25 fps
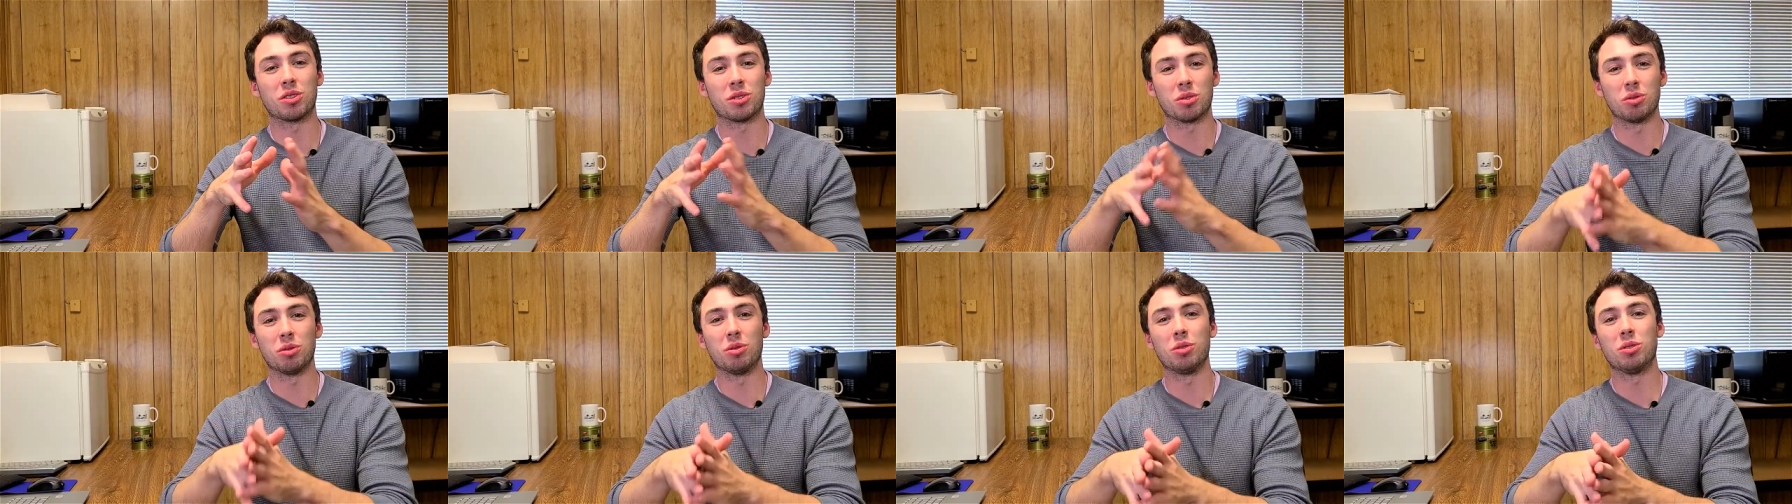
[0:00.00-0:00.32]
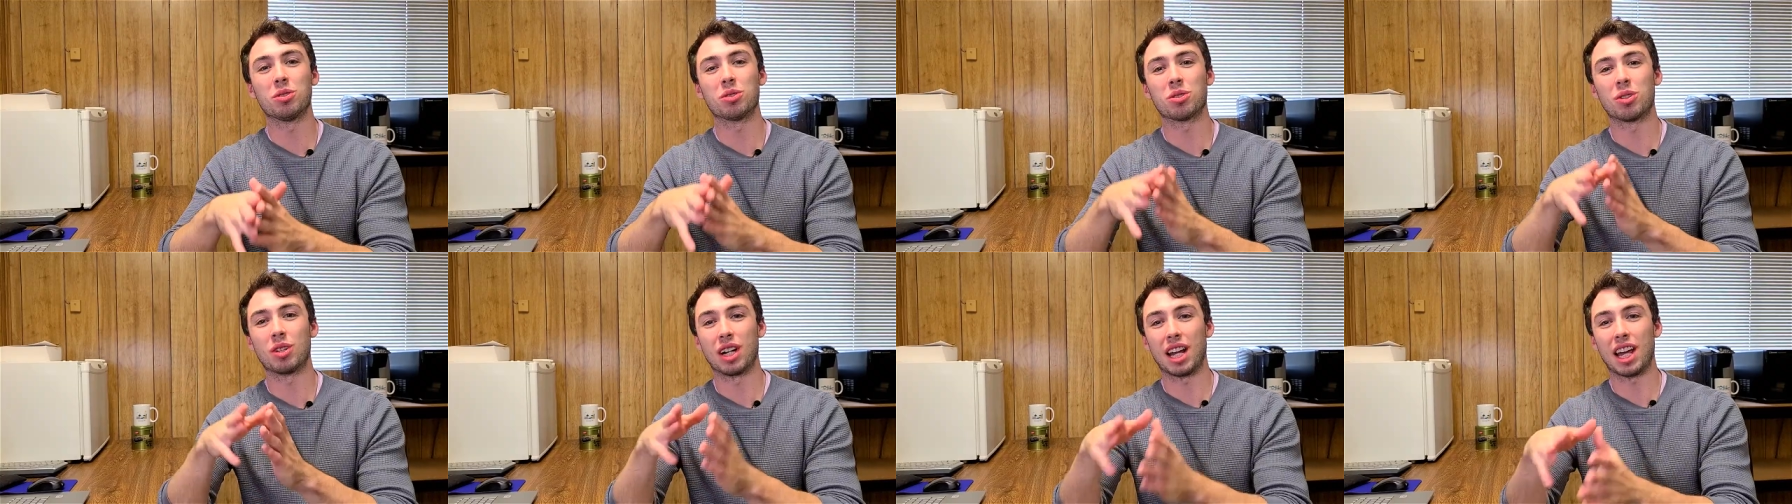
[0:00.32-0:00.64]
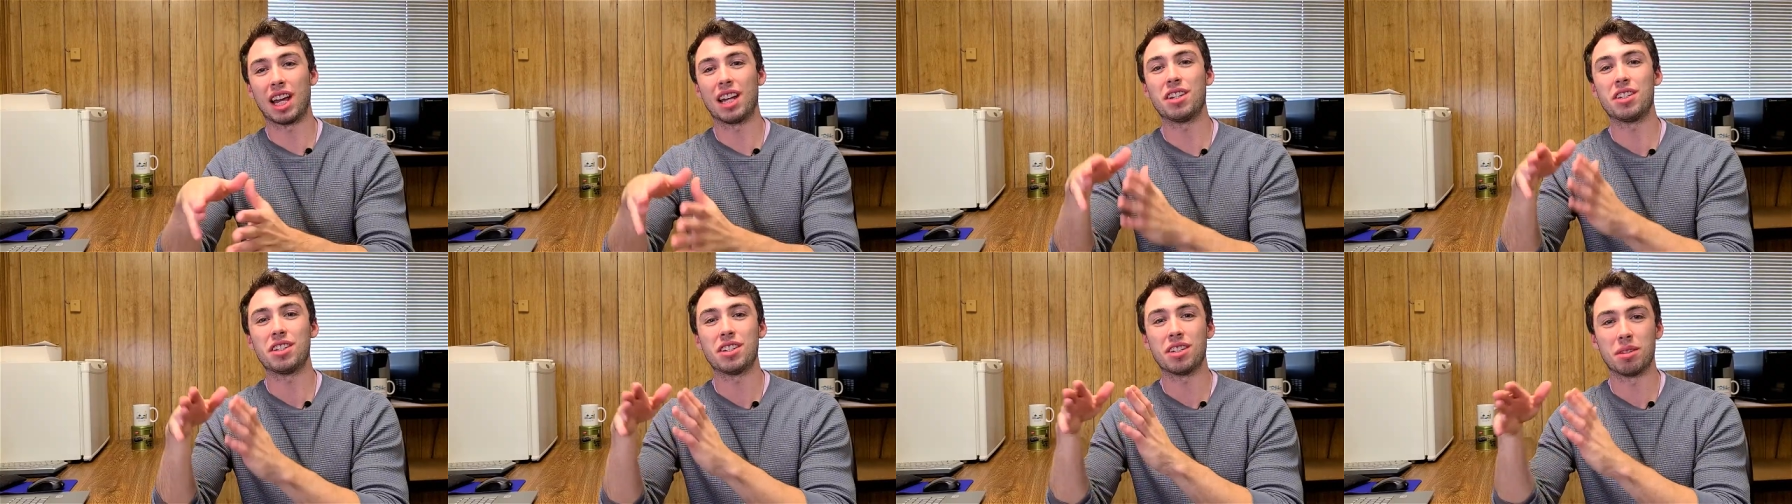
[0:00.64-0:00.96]
tools are an
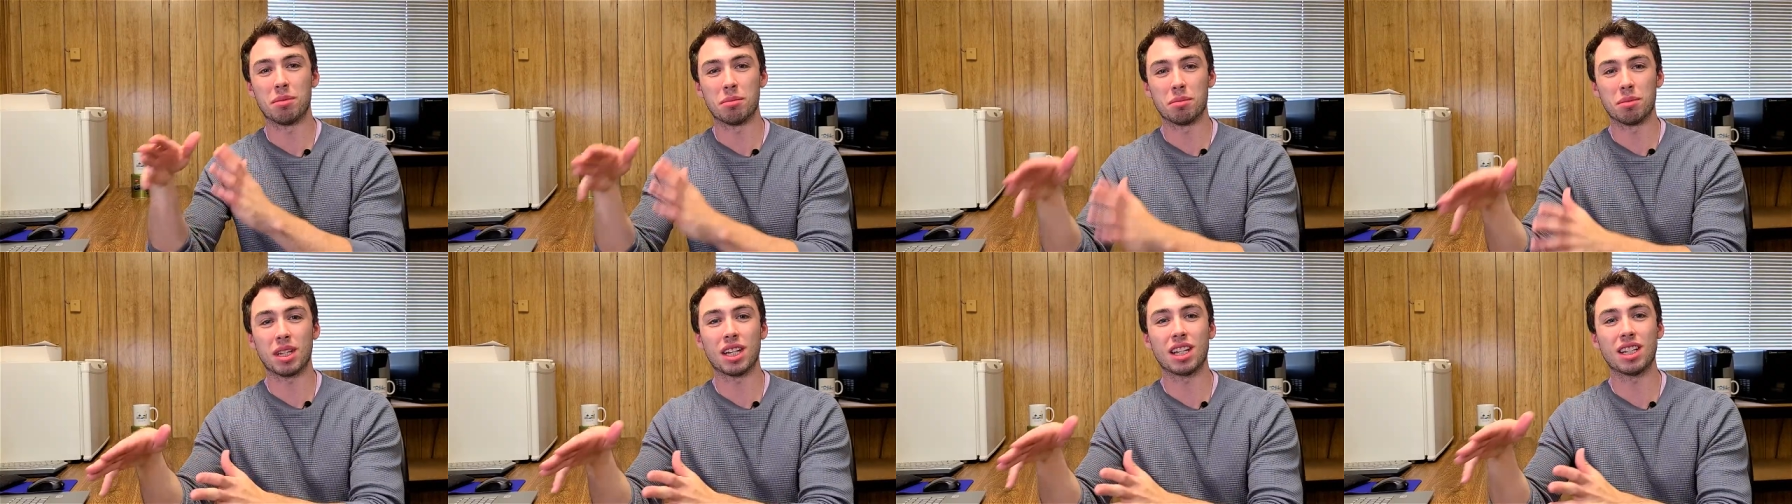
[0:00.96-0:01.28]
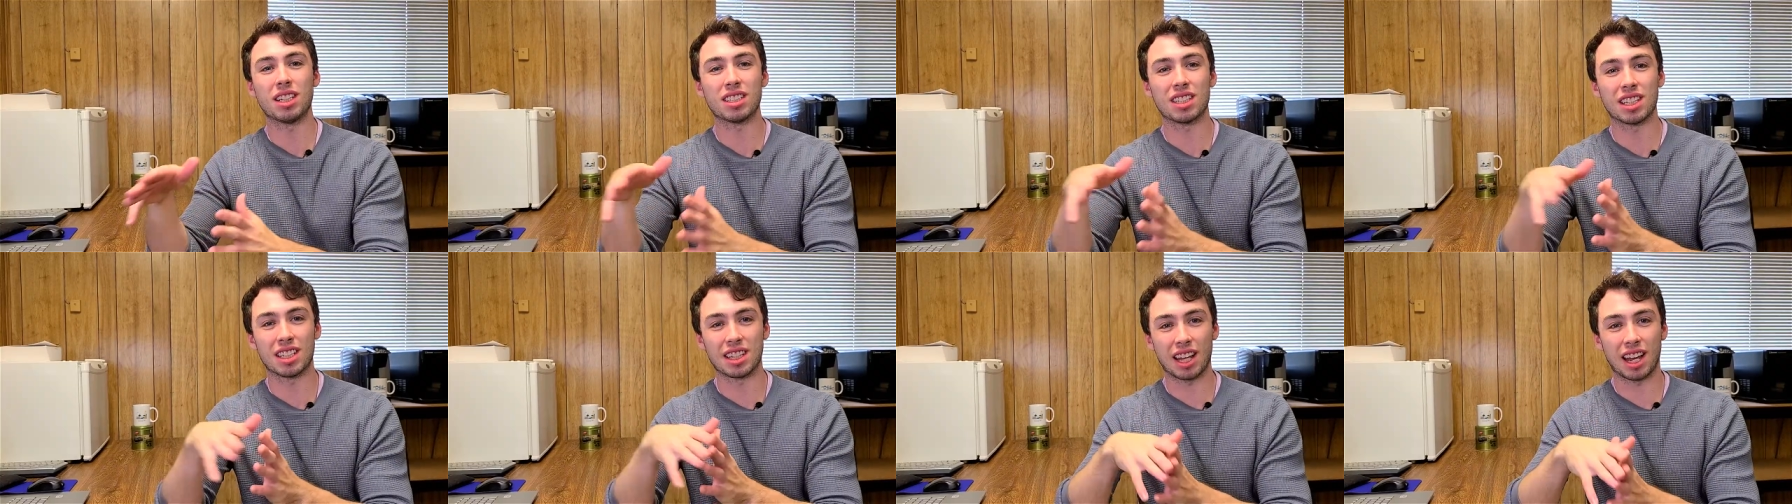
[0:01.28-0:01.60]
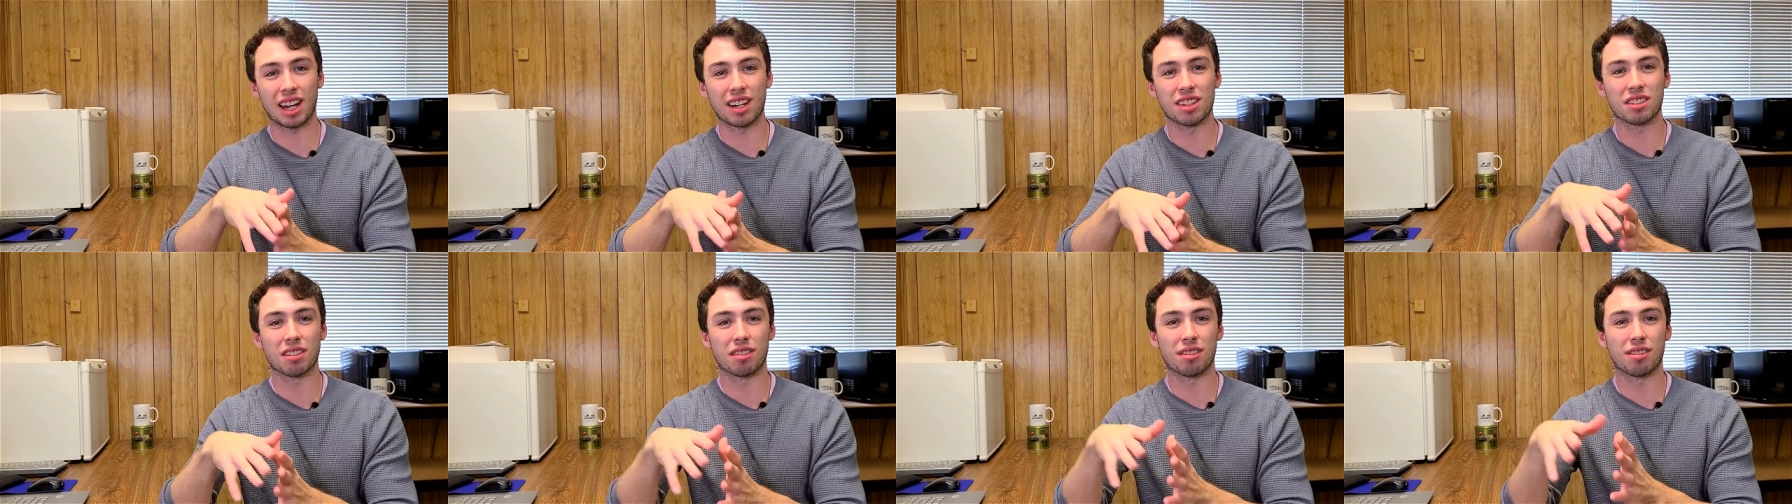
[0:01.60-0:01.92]
end to the means and that
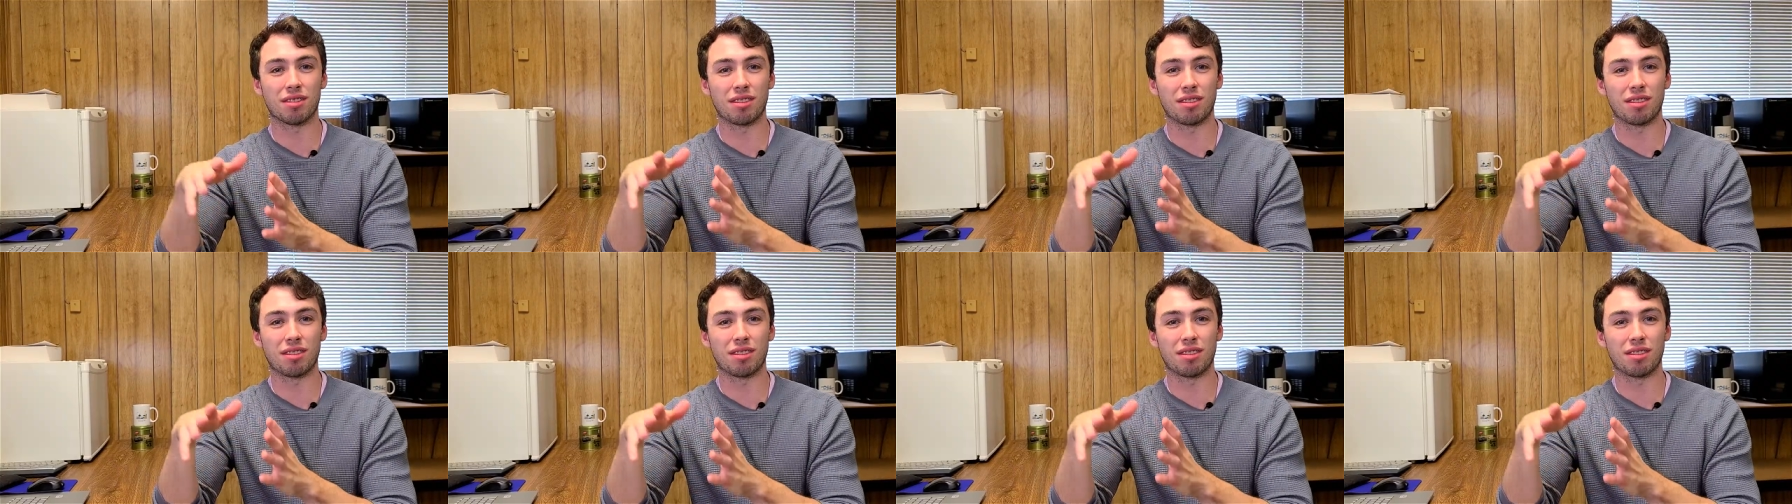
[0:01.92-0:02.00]
is a